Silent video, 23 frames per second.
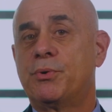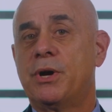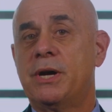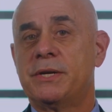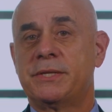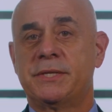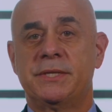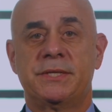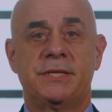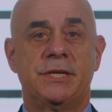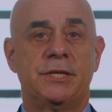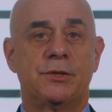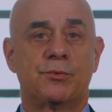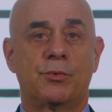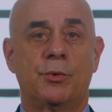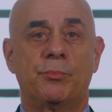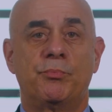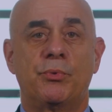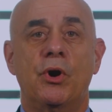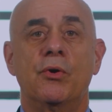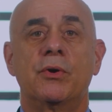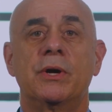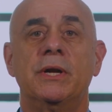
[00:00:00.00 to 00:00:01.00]
processes were
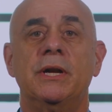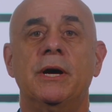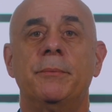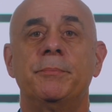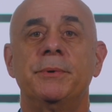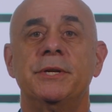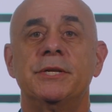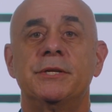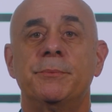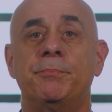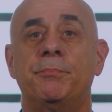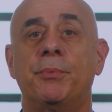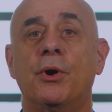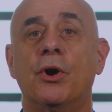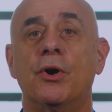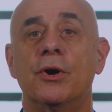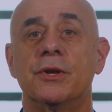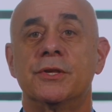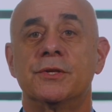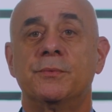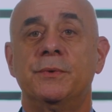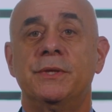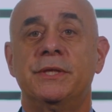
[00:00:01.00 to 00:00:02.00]
broken up into
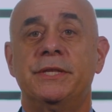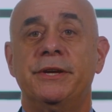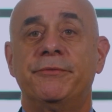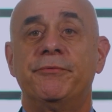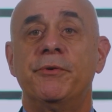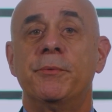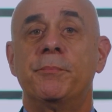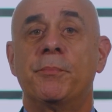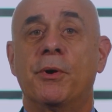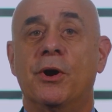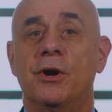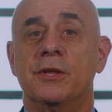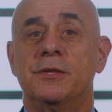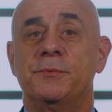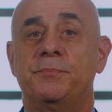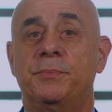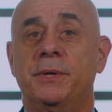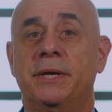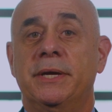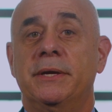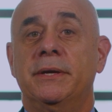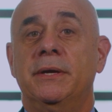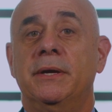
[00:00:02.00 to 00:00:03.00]
parts, with different parts
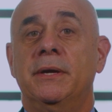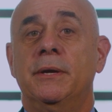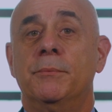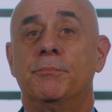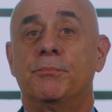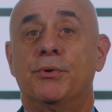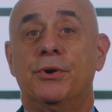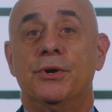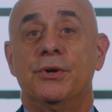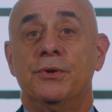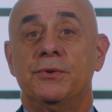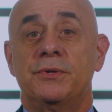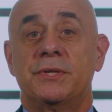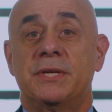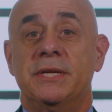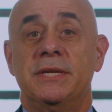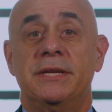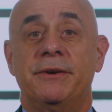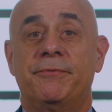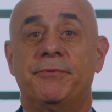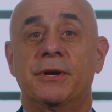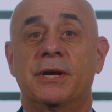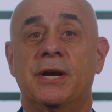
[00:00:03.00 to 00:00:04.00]
being produced
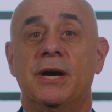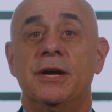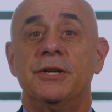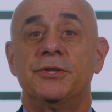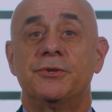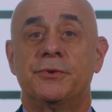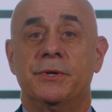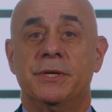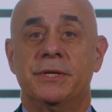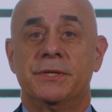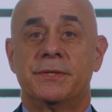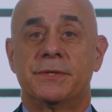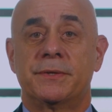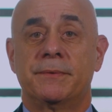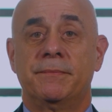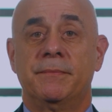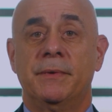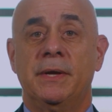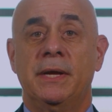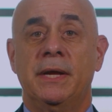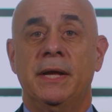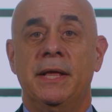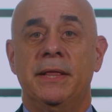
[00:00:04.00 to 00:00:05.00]
in different countries.
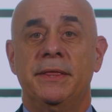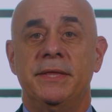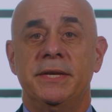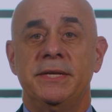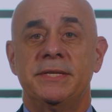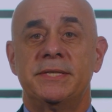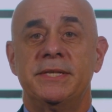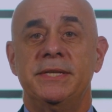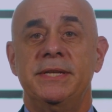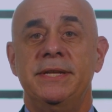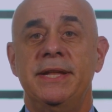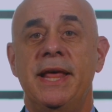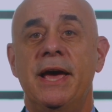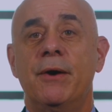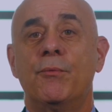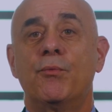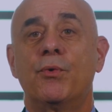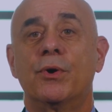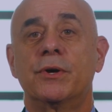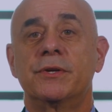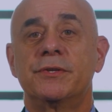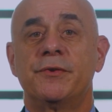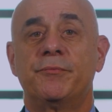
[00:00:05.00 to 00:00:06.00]
These
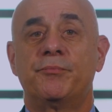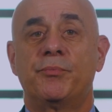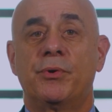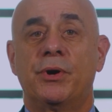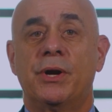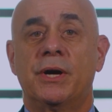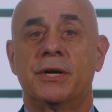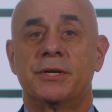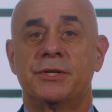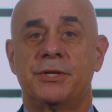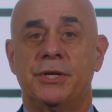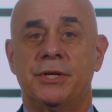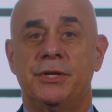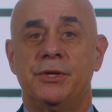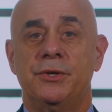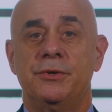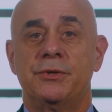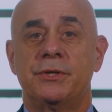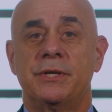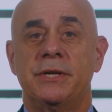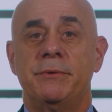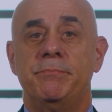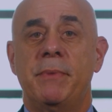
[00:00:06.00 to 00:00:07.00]
networks of production,
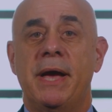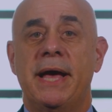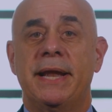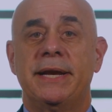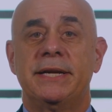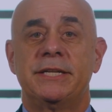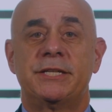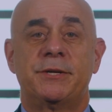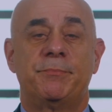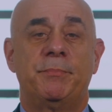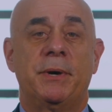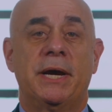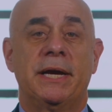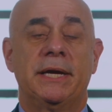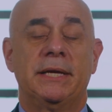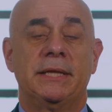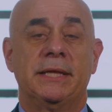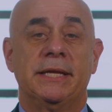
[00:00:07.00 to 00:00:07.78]
usually managed by a